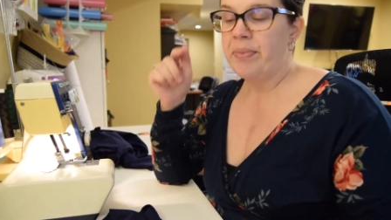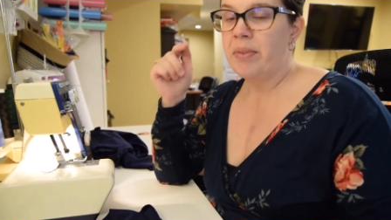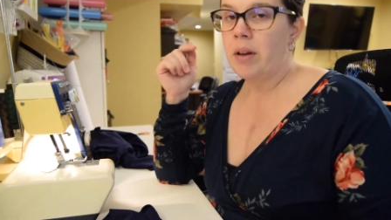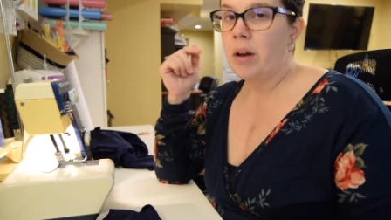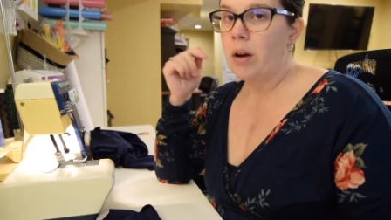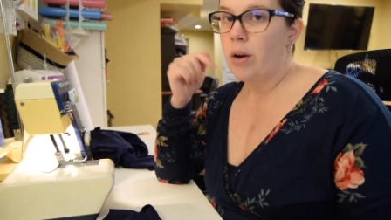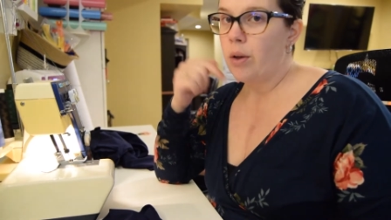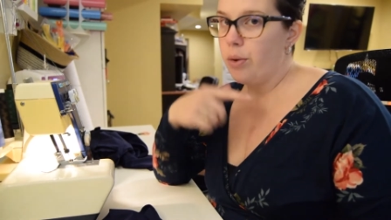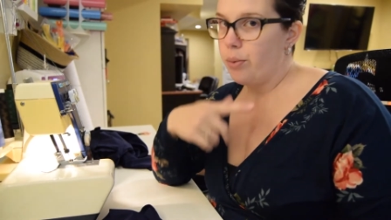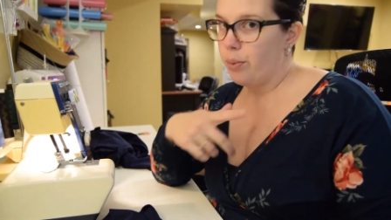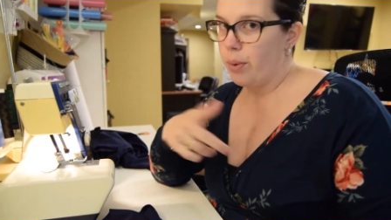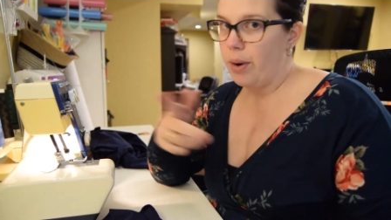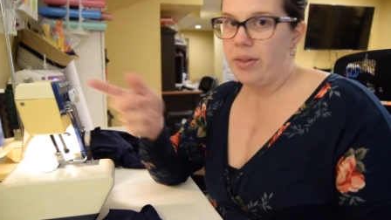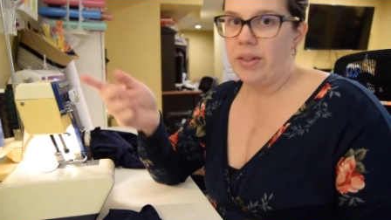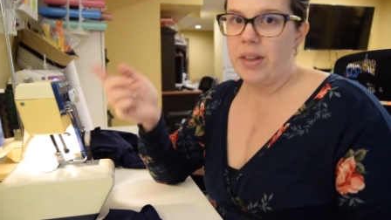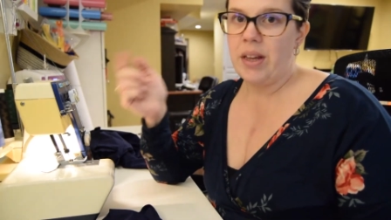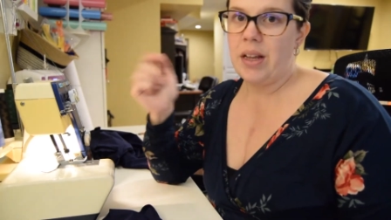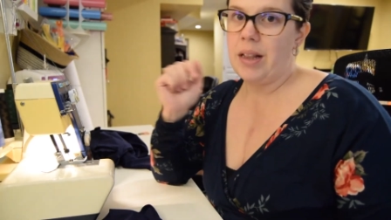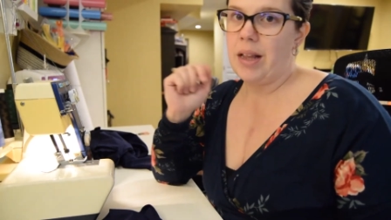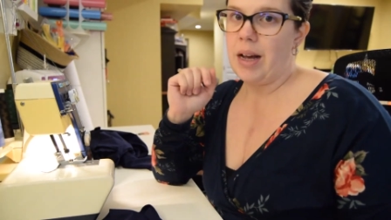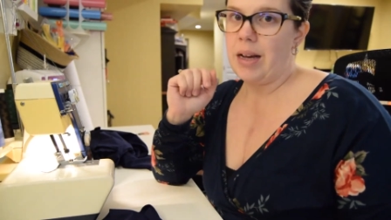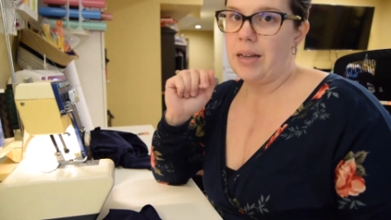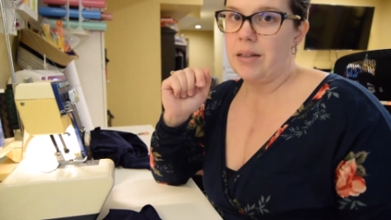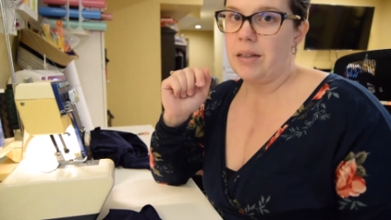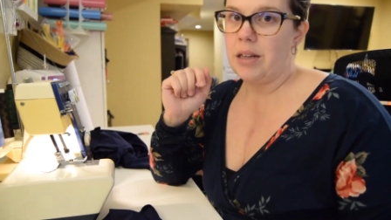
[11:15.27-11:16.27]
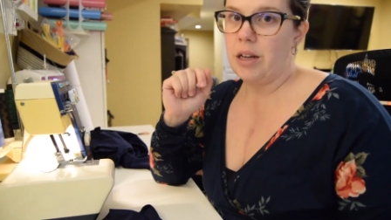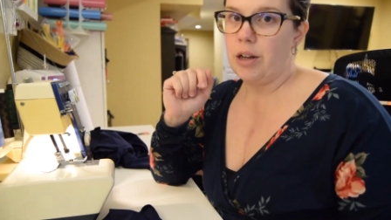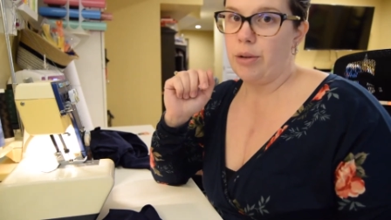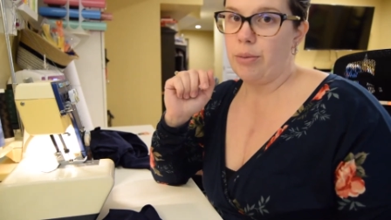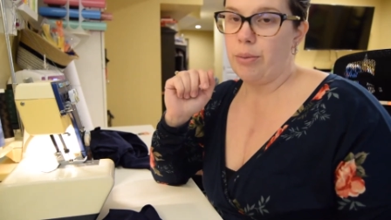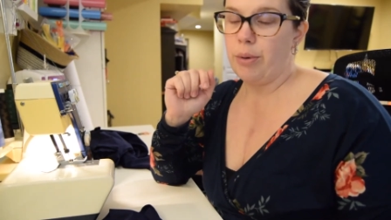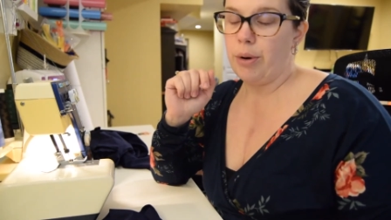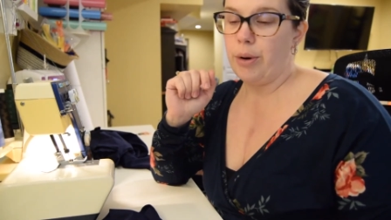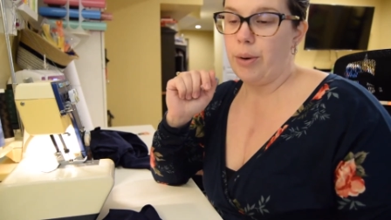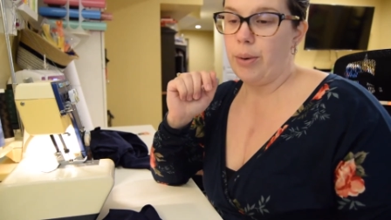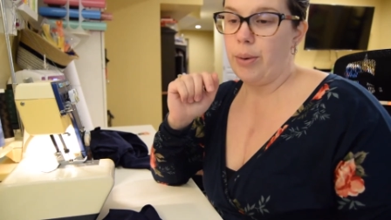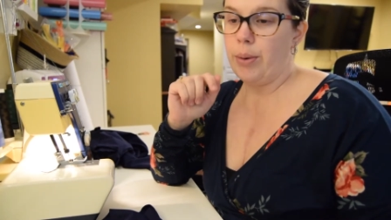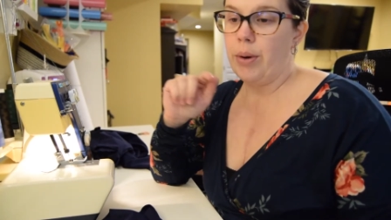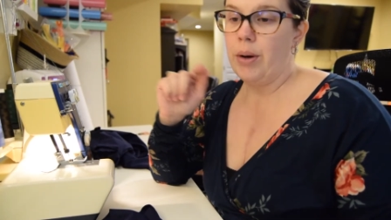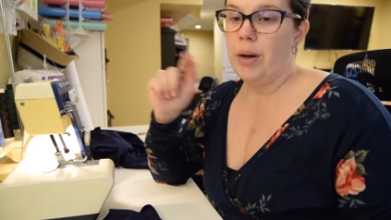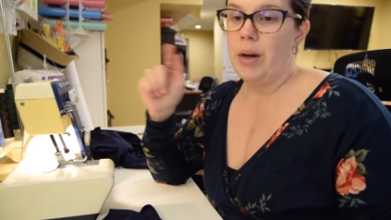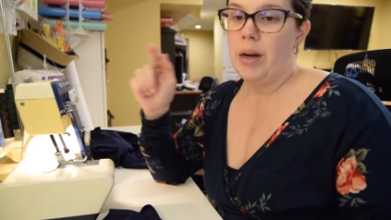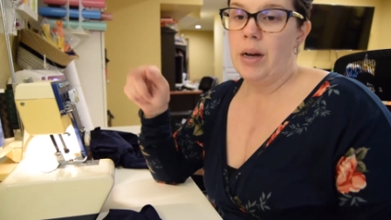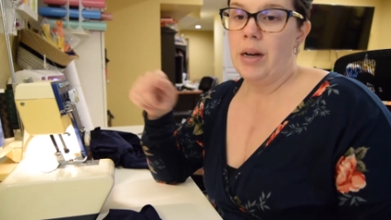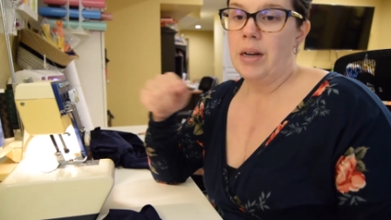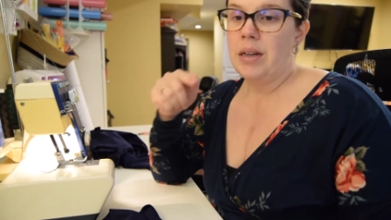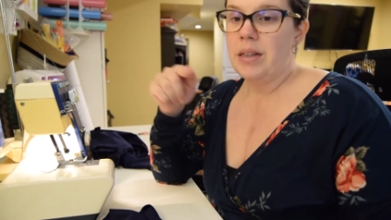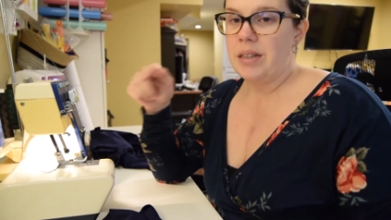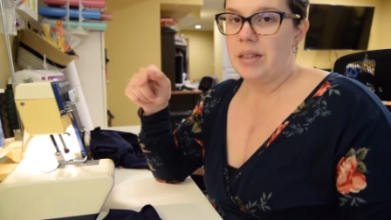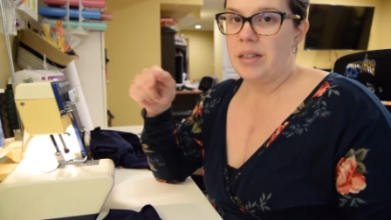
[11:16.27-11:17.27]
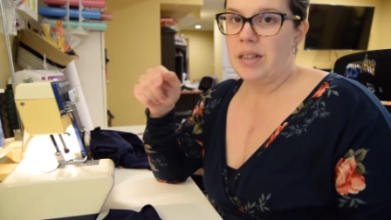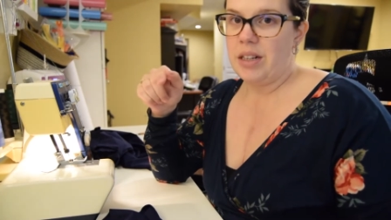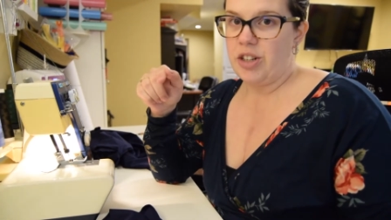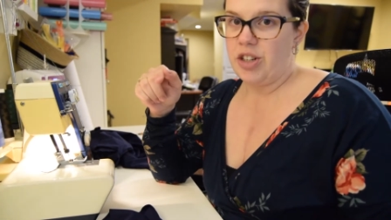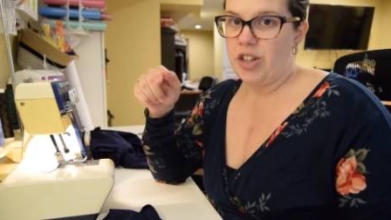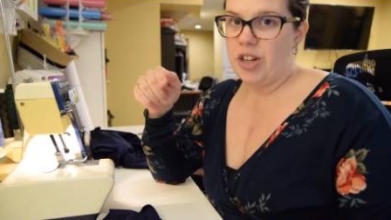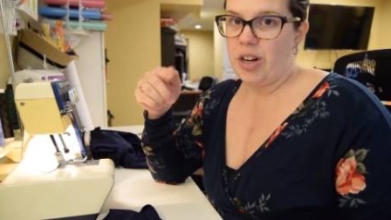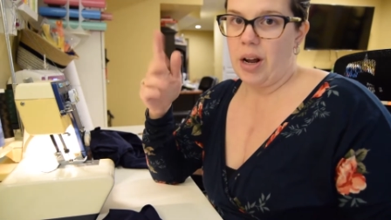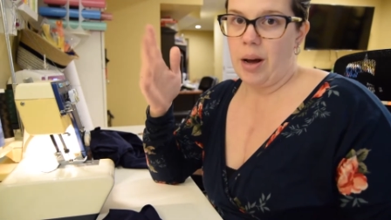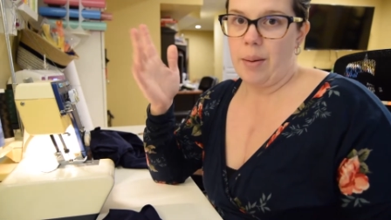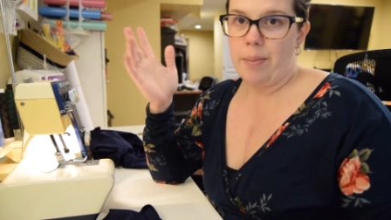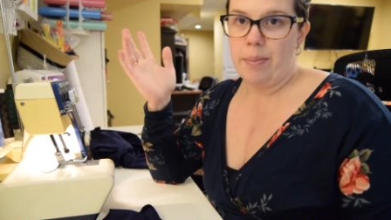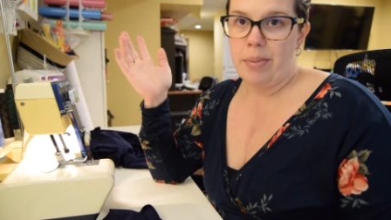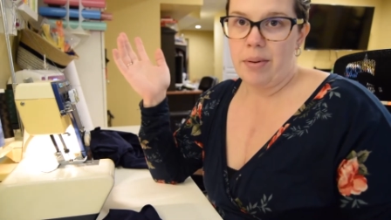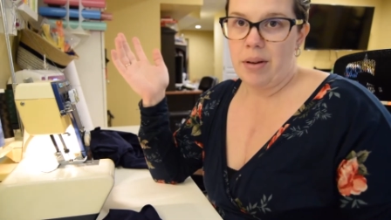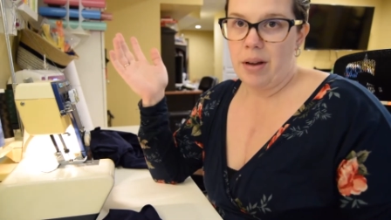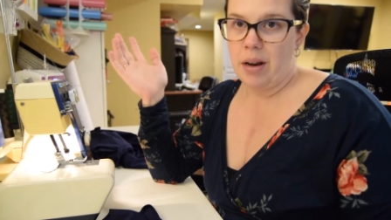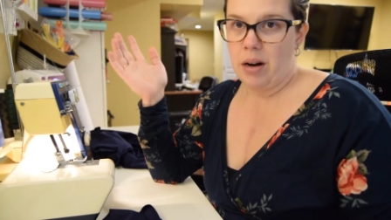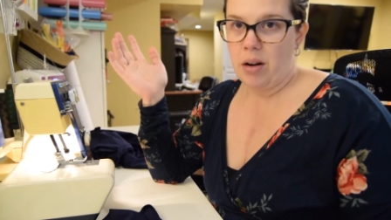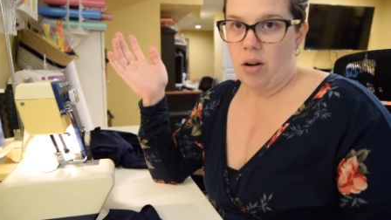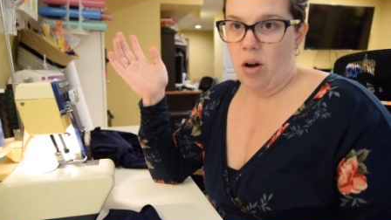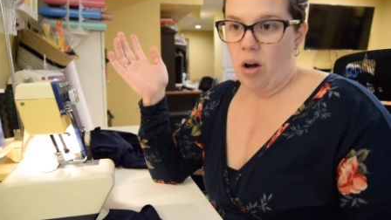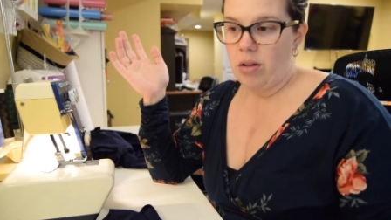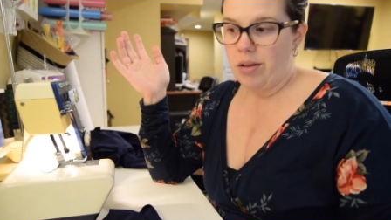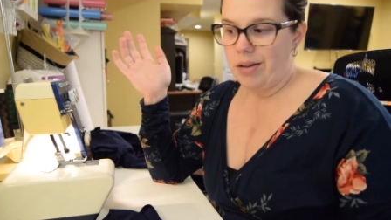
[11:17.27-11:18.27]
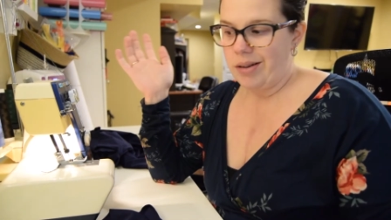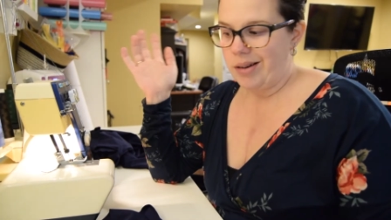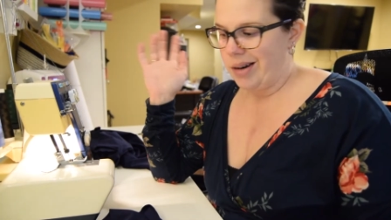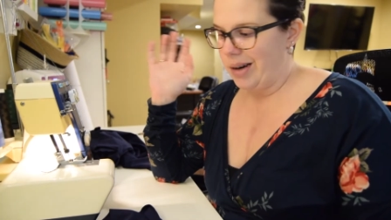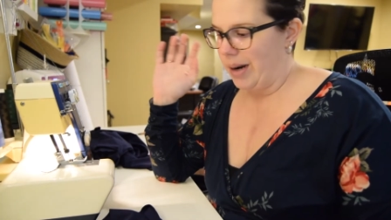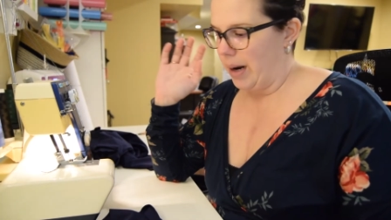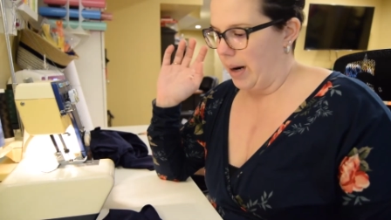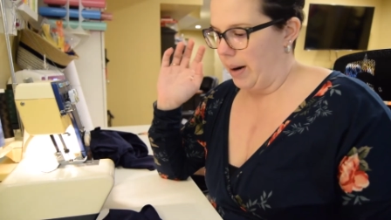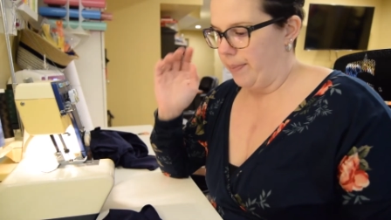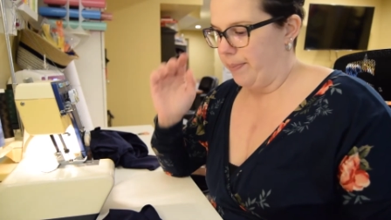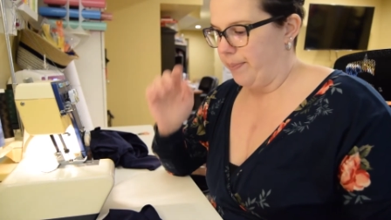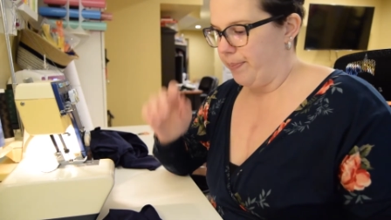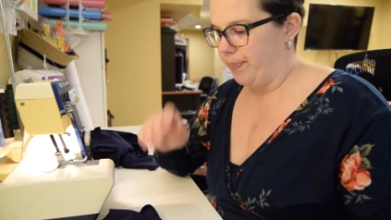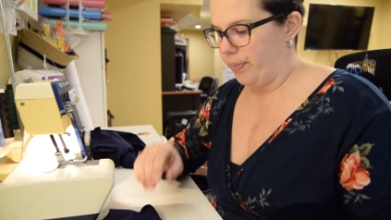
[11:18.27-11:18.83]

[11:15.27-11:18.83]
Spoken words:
thread the elastic through, stitch it up, and call it a day.